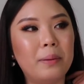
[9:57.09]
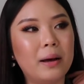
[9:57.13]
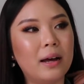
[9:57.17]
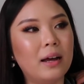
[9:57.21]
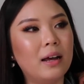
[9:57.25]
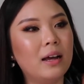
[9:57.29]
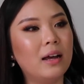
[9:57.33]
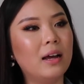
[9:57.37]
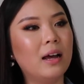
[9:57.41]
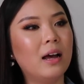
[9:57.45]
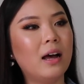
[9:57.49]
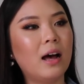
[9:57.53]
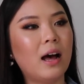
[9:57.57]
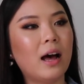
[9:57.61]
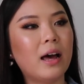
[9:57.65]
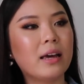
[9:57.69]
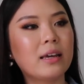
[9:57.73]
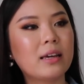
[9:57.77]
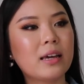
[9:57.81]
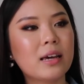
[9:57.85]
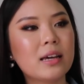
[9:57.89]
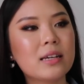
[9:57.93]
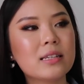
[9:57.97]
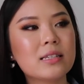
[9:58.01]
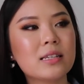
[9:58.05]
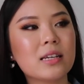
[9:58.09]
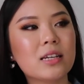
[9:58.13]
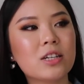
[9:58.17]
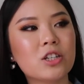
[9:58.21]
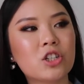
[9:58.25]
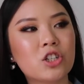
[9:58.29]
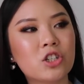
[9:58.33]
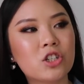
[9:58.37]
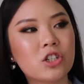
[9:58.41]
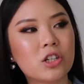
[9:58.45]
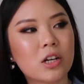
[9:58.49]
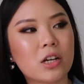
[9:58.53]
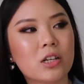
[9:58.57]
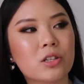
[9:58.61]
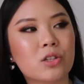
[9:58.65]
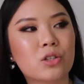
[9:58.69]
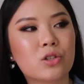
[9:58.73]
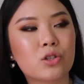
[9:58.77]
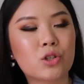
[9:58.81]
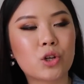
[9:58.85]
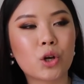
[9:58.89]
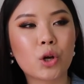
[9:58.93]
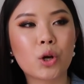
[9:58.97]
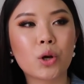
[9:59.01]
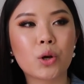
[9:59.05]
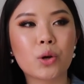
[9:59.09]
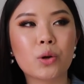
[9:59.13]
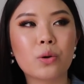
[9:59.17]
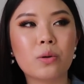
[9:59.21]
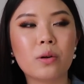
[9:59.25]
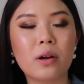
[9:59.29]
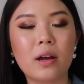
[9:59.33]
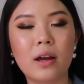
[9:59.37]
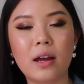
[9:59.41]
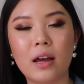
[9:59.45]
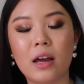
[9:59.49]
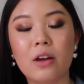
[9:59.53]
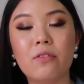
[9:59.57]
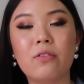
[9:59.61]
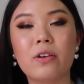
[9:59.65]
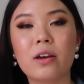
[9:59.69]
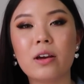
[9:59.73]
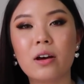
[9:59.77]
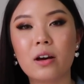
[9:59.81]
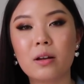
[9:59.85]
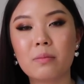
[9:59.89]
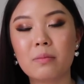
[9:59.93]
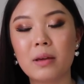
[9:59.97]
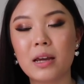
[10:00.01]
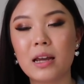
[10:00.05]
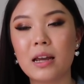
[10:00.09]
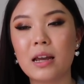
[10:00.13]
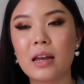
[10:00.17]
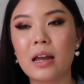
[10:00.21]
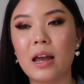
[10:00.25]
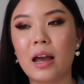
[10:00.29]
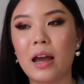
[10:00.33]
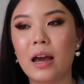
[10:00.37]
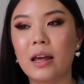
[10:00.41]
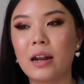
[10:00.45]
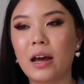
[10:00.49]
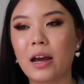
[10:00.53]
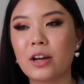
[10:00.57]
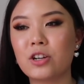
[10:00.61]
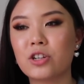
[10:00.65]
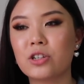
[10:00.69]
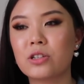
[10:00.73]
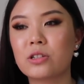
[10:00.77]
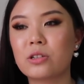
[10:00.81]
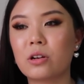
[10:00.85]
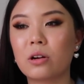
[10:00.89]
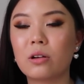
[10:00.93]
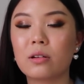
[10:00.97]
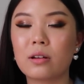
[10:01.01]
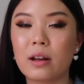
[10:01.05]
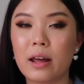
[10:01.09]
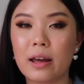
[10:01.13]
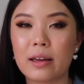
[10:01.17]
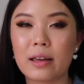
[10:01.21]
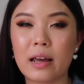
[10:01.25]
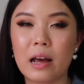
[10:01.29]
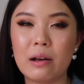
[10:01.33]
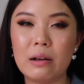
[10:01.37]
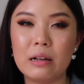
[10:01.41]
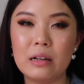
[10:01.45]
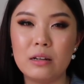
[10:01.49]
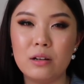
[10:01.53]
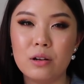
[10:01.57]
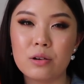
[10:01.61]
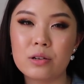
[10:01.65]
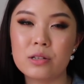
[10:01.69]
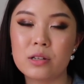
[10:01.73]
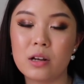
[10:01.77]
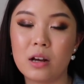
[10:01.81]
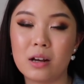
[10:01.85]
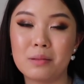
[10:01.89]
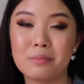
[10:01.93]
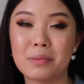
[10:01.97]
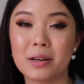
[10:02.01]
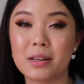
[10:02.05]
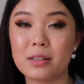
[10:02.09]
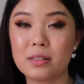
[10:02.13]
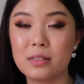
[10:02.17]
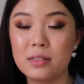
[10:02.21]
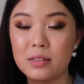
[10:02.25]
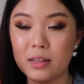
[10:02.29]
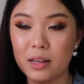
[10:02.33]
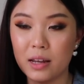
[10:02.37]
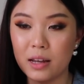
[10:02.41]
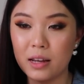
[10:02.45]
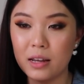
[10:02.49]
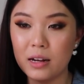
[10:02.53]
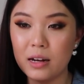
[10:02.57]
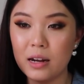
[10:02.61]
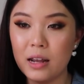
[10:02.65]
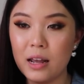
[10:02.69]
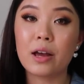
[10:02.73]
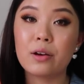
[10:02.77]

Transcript: But I guess it's just too heavy on me, and I just don't like how it looks on my skin.